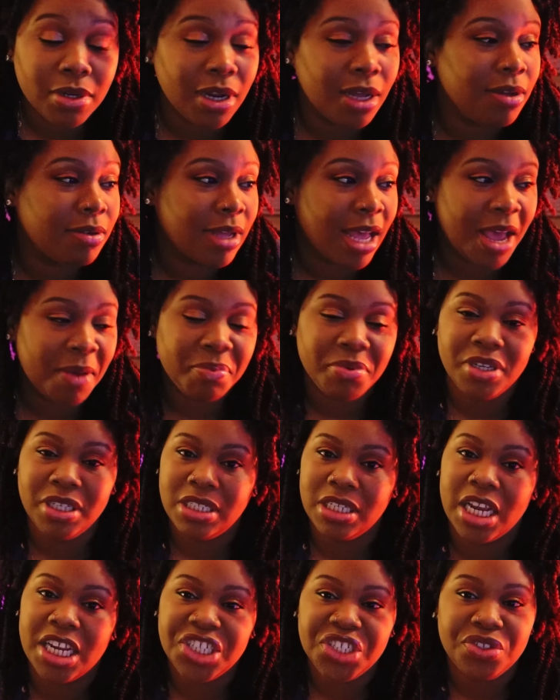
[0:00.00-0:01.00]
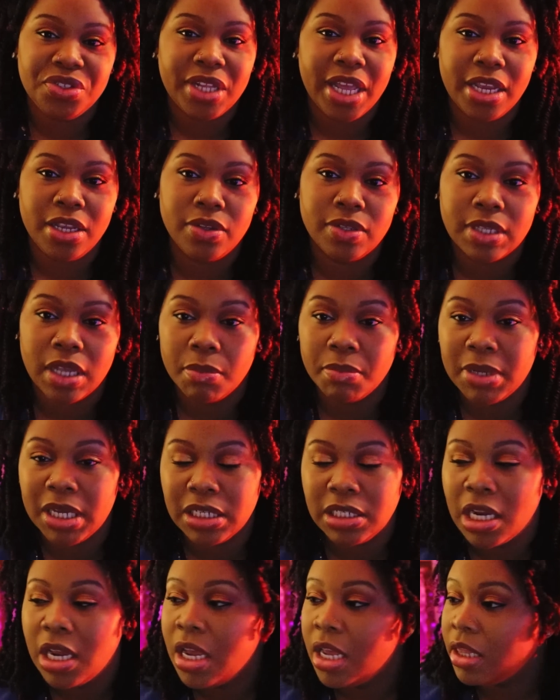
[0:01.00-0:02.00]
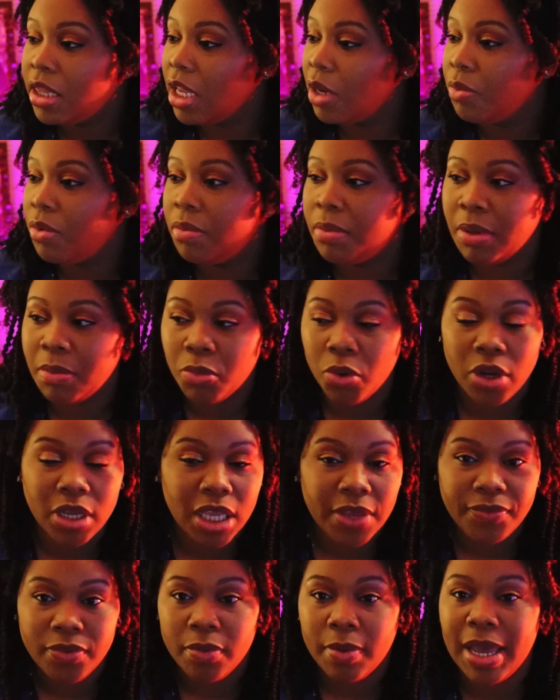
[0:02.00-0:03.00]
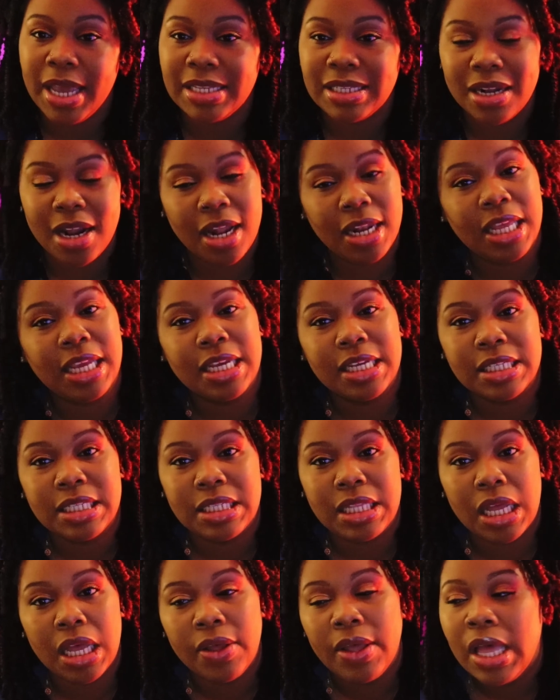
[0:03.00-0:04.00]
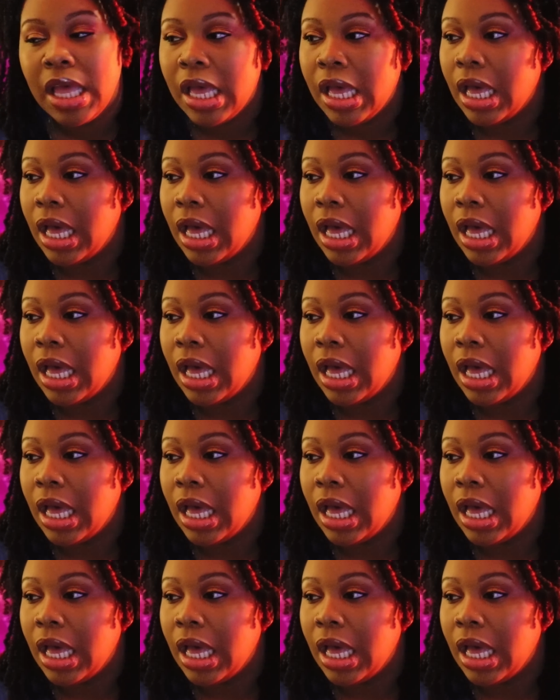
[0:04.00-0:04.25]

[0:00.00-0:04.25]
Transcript: you know, I appreciate you. Thank you so much. There will be more giveaways and all that good stuff.